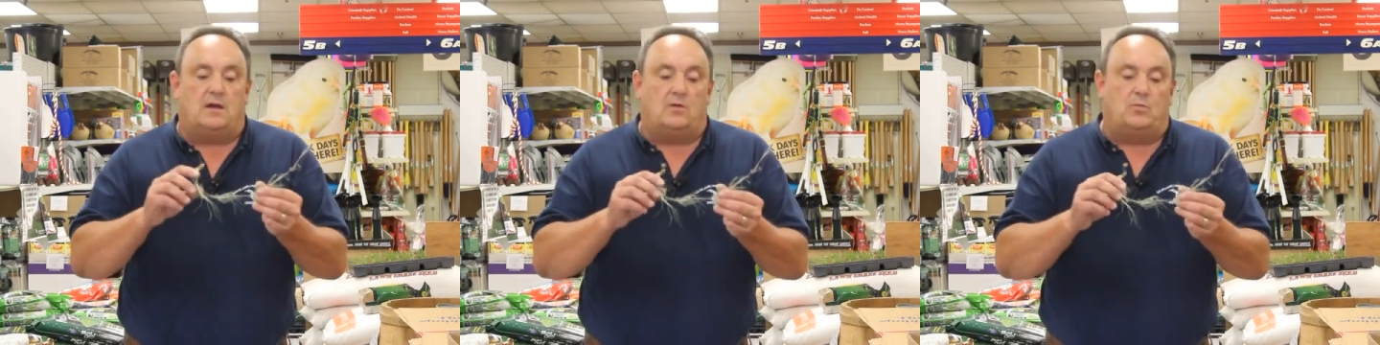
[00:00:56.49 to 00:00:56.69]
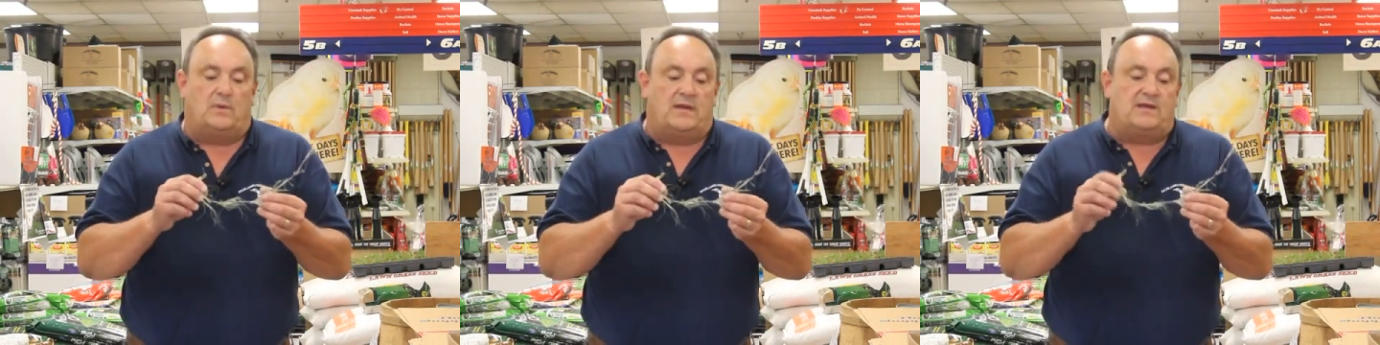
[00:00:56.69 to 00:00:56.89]

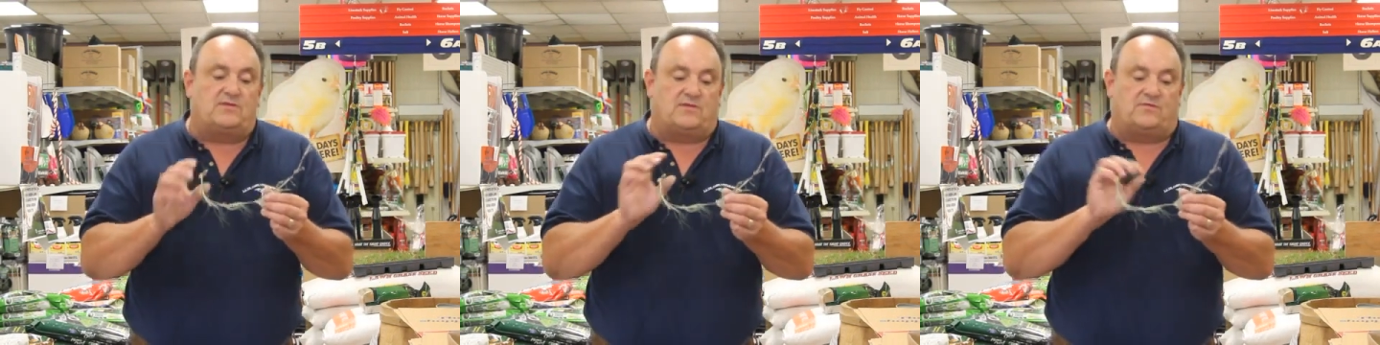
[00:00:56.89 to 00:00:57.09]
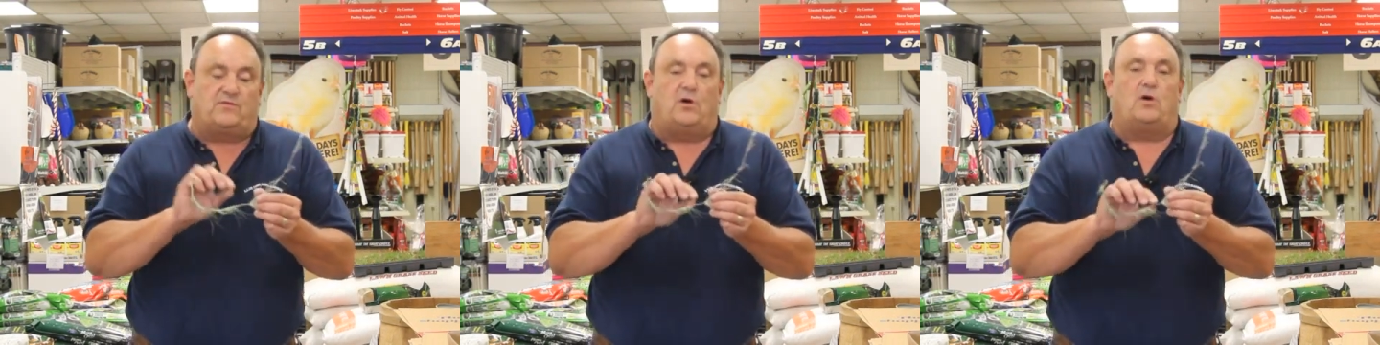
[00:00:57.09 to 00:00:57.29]

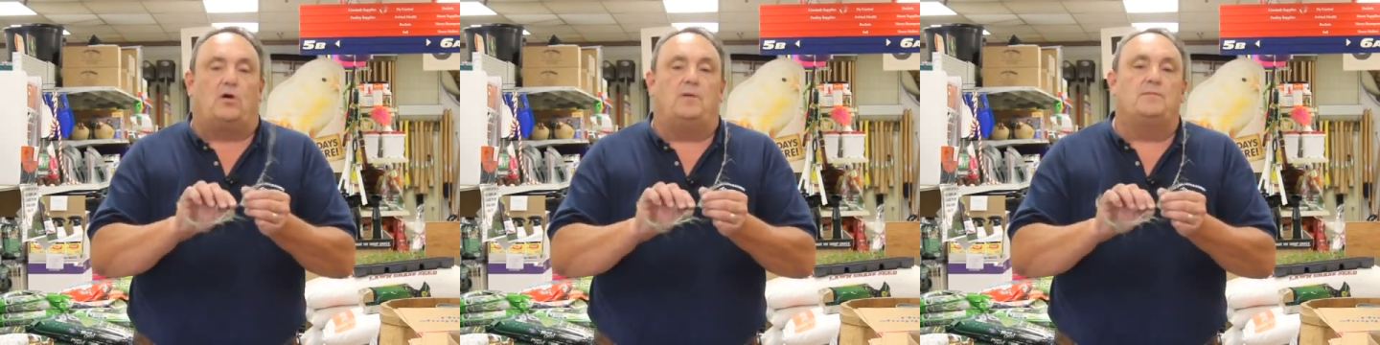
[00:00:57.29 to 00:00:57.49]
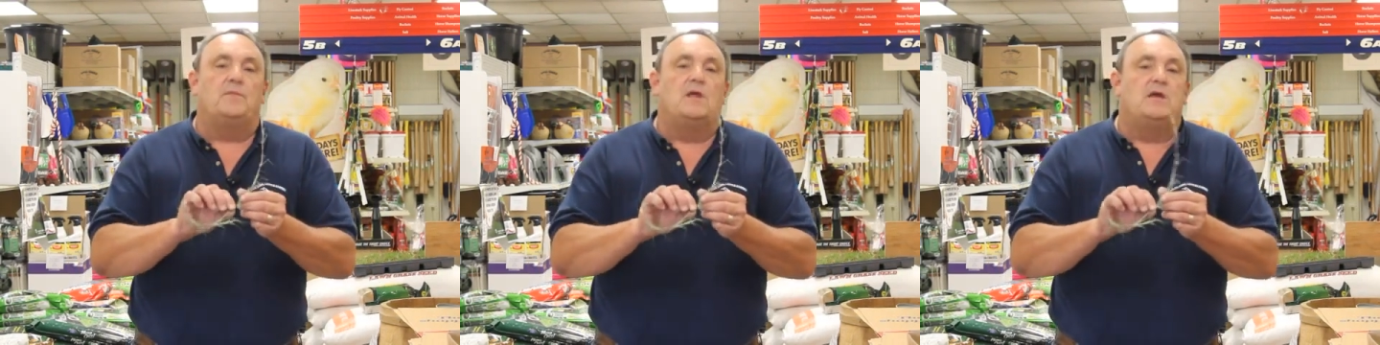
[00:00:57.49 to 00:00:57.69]
weeds of
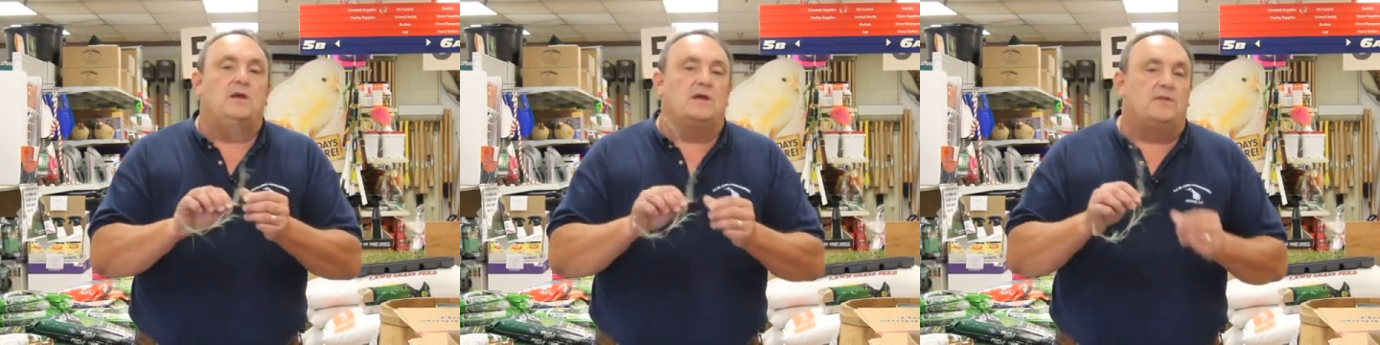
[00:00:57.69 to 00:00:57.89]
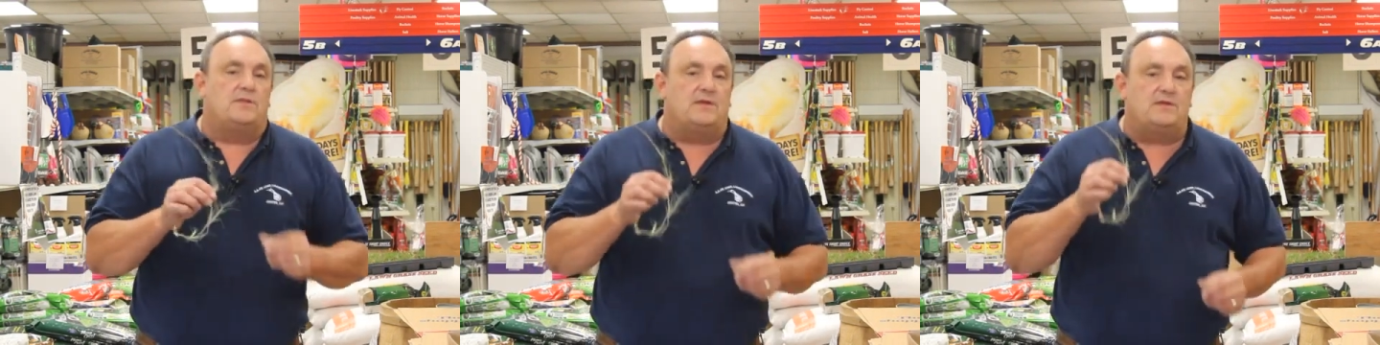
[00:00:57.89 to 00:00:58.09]
all.
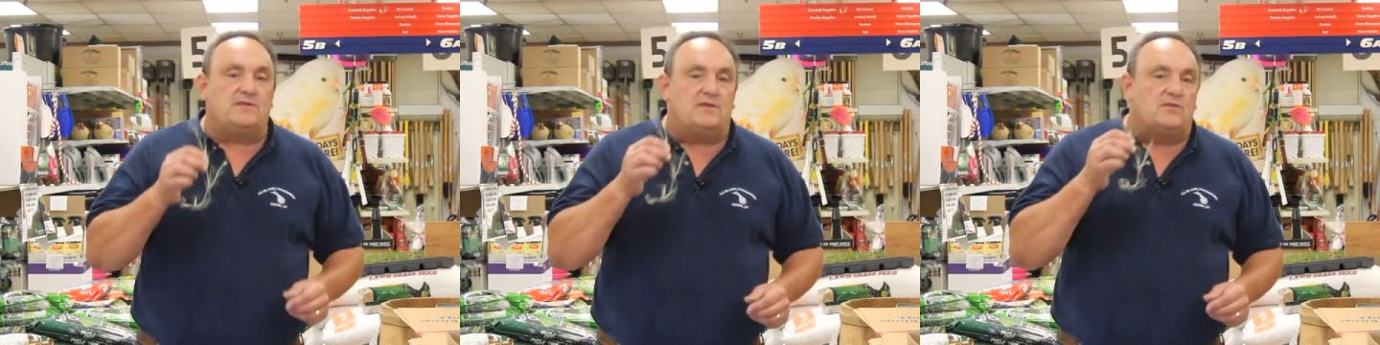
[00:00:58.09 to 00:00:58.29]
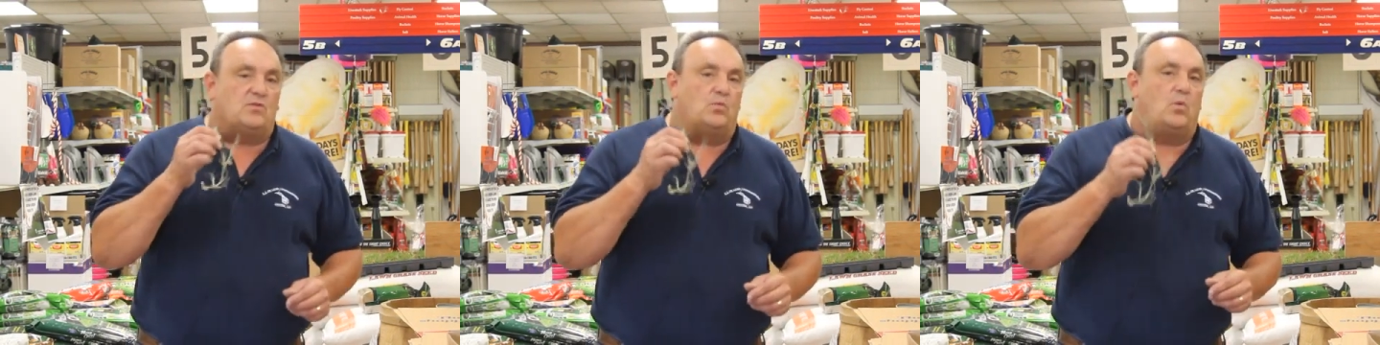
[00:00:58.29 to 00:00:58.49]

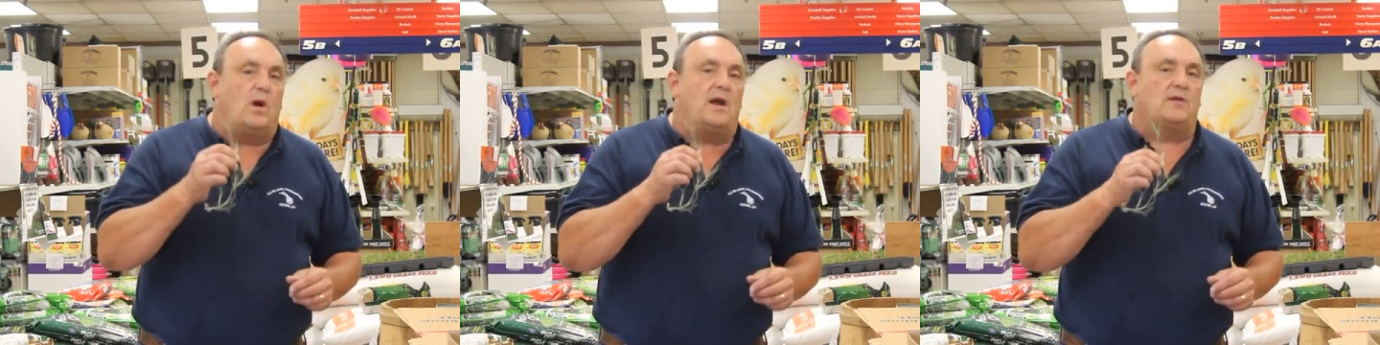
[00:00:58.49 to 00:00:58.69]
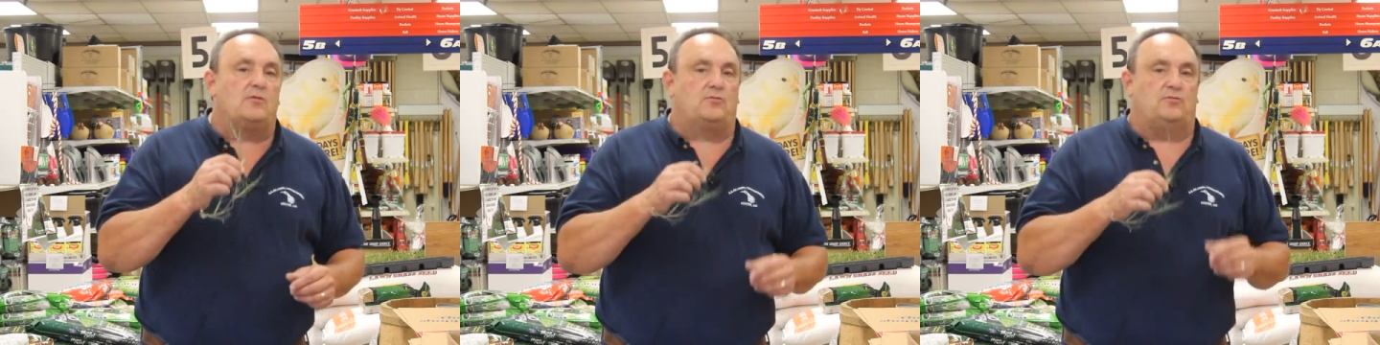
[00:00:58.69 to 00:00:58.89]
This is
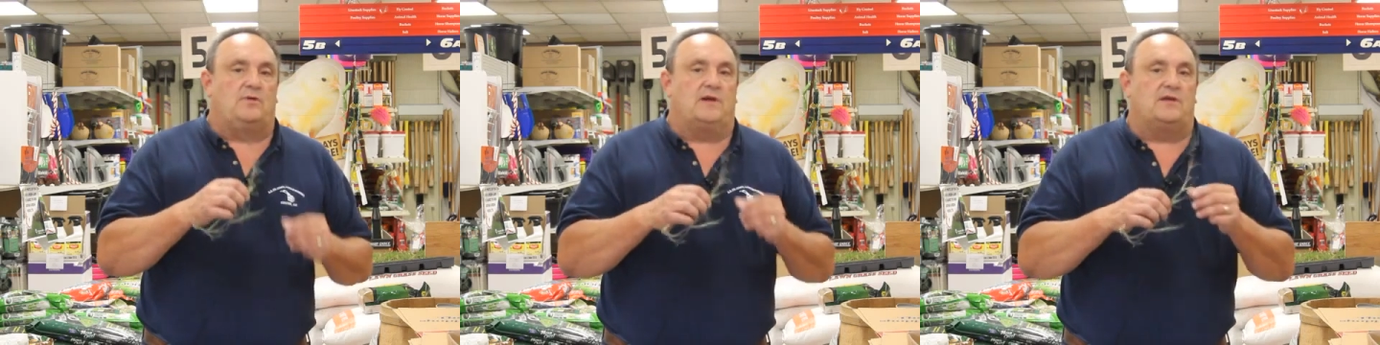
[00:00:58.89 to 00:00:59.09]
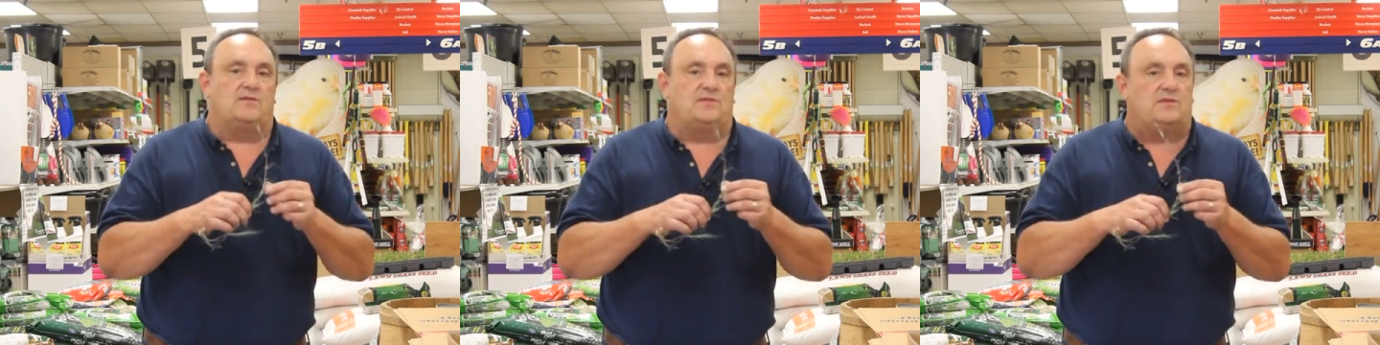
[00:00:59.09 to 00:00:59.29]
wiregrass.